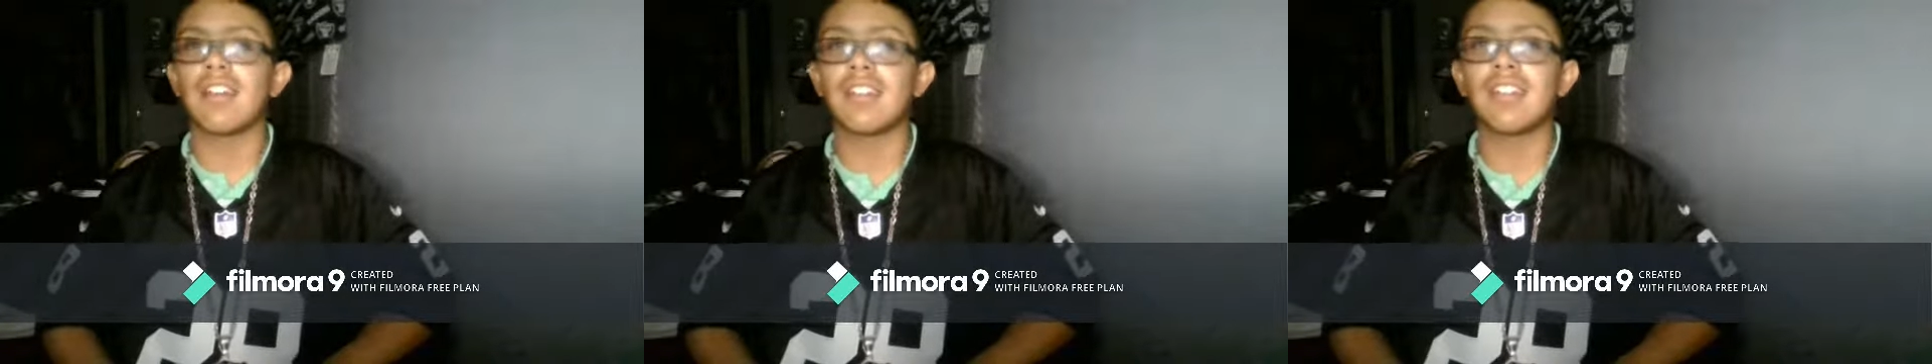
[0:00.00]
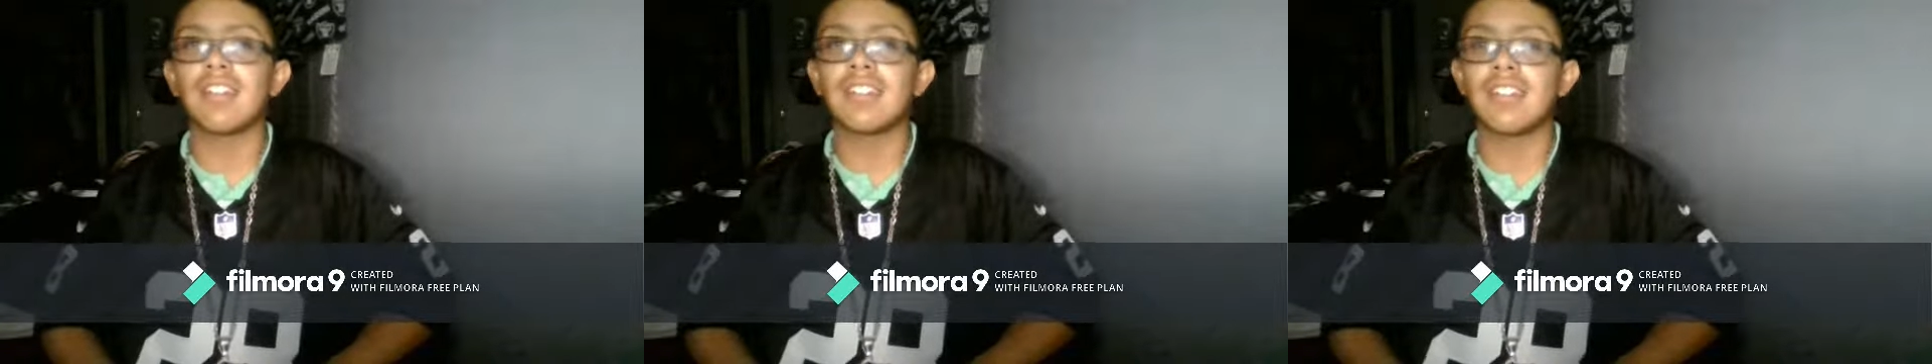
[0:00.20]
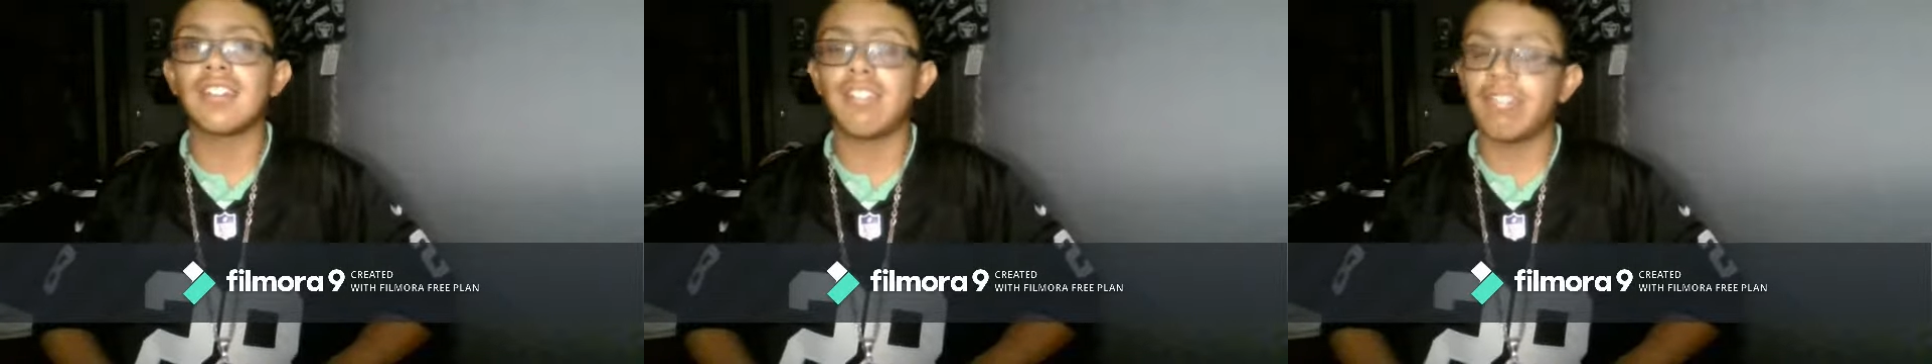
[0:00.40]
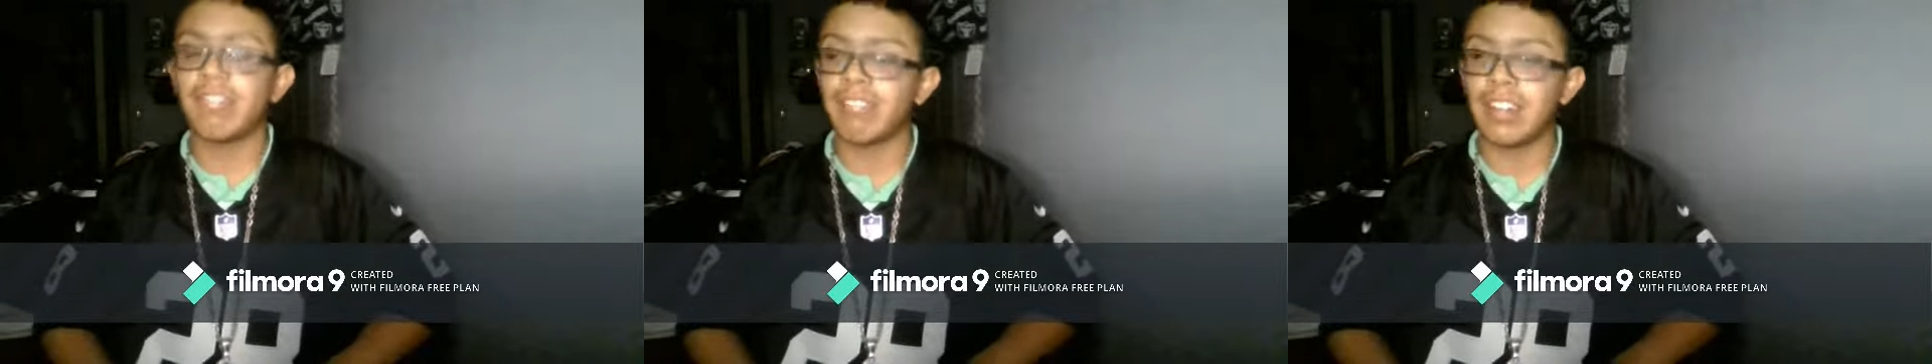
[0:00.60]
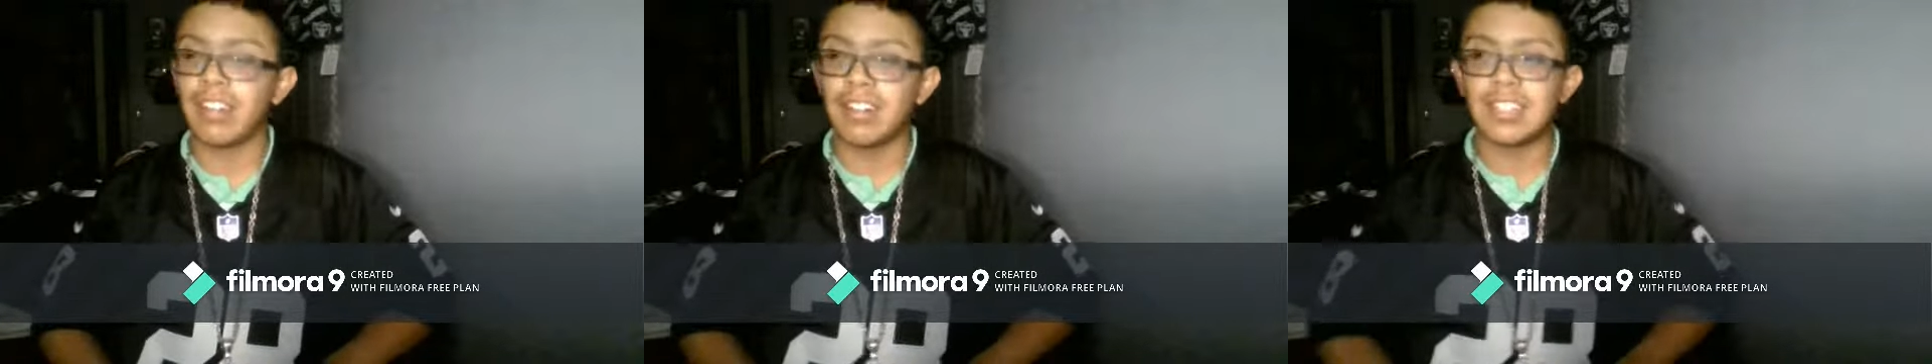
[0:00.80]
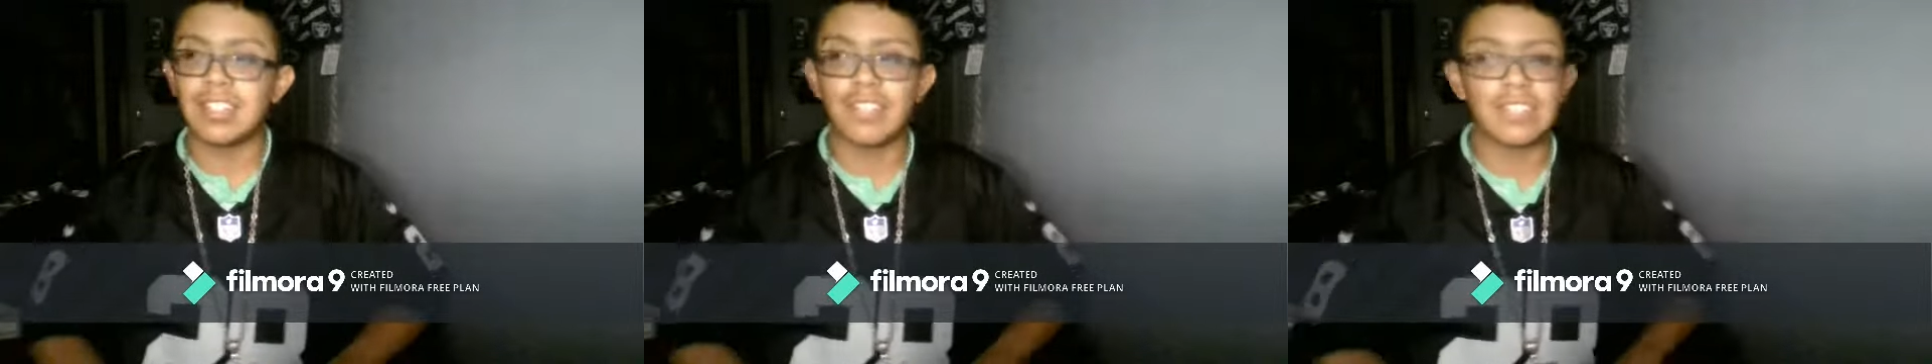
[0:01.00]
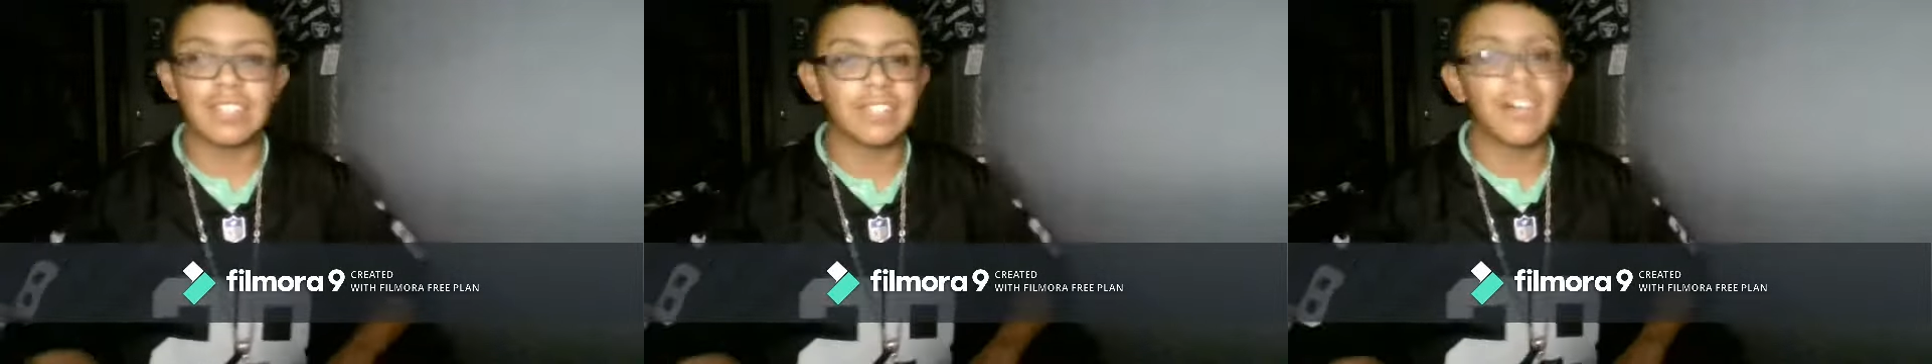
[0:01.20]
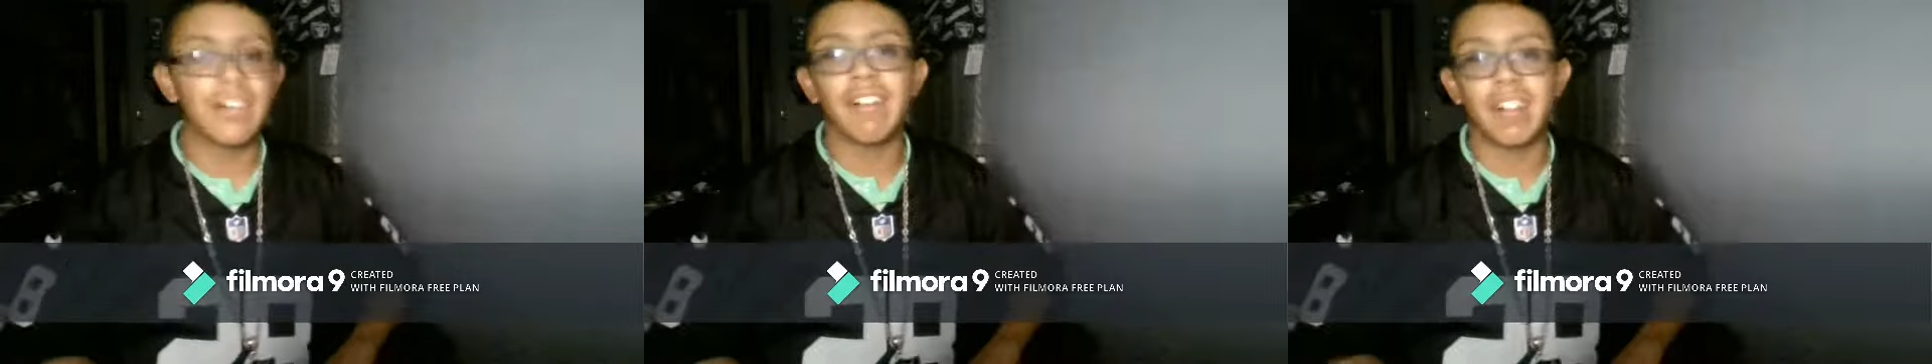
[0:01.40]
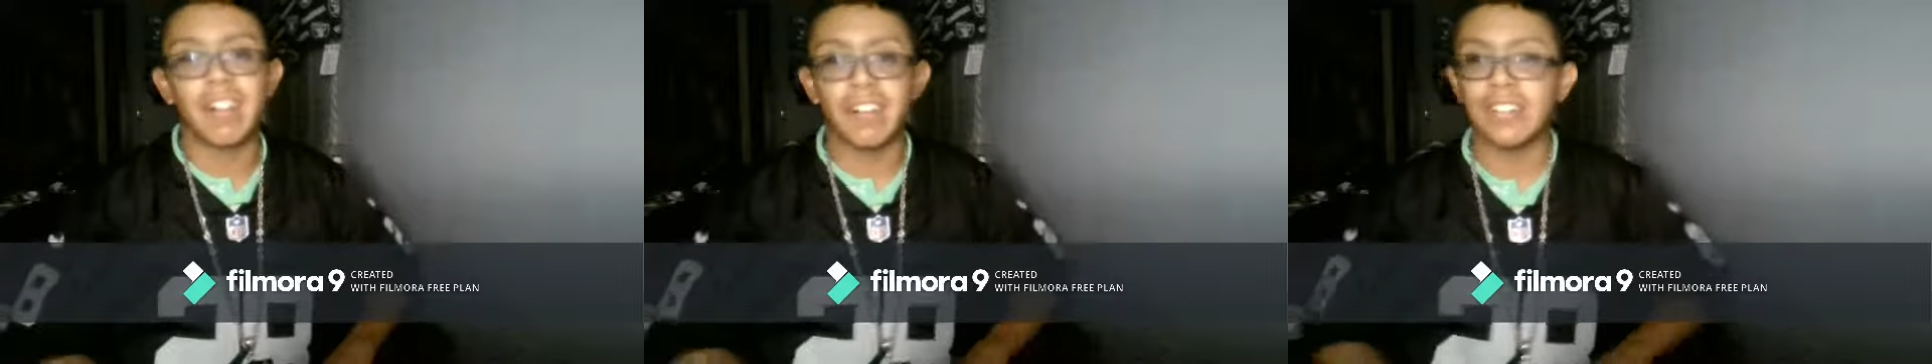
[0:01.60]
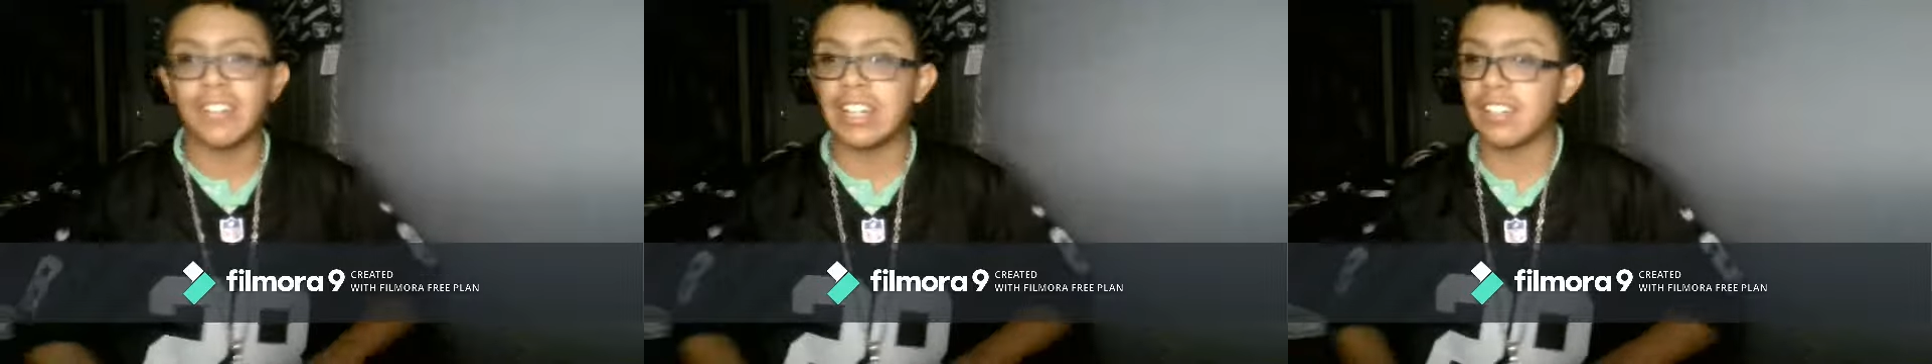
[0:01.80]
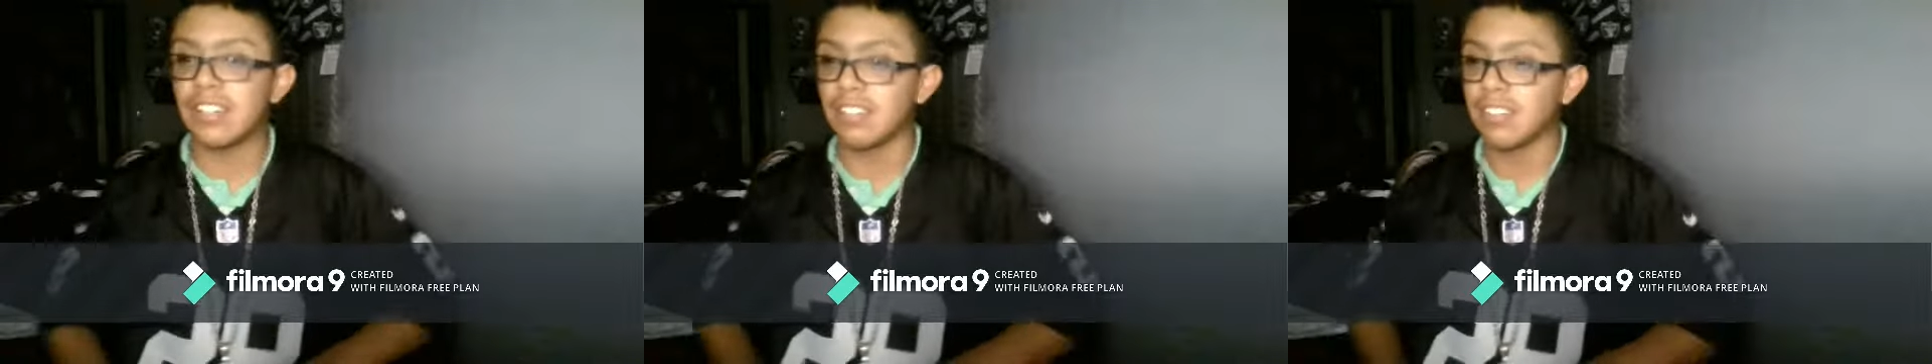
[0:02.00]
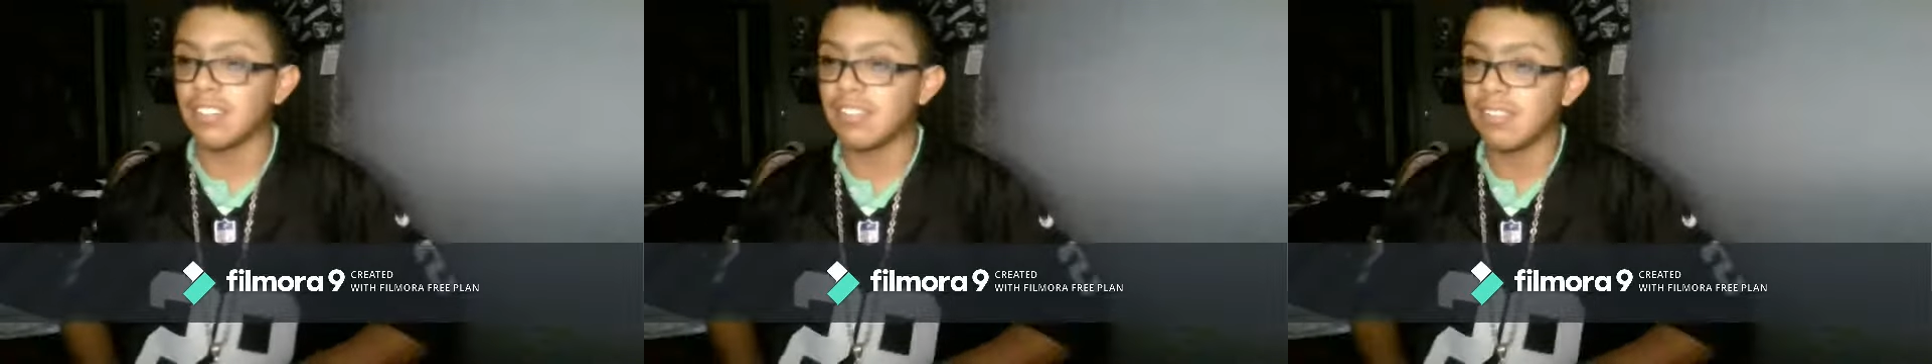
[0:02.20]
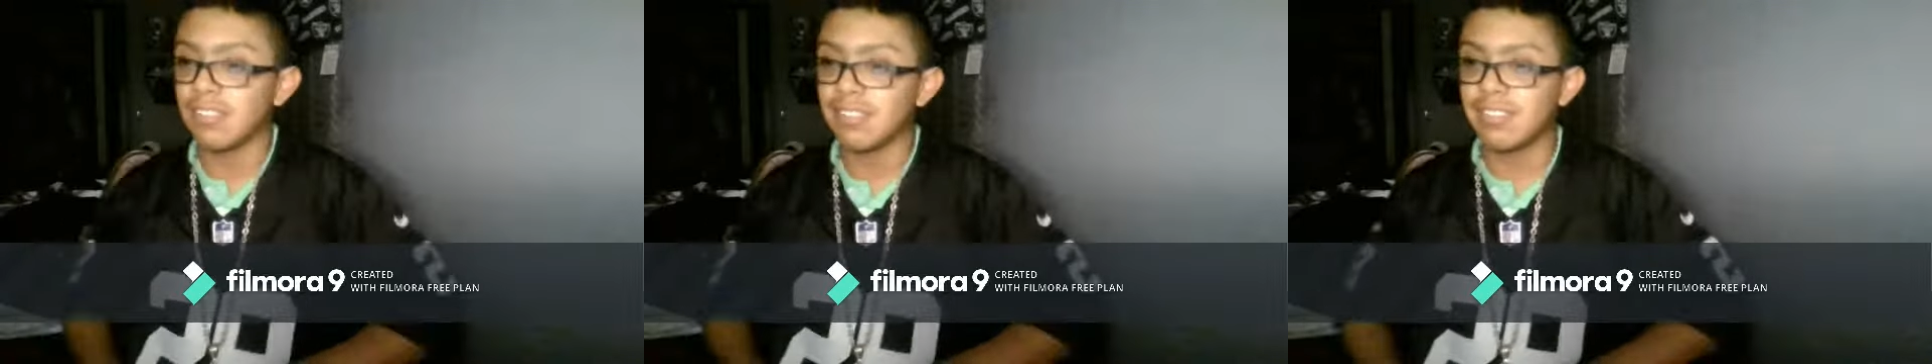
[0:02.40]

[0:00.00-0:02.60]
this year the Raider team is about combinations.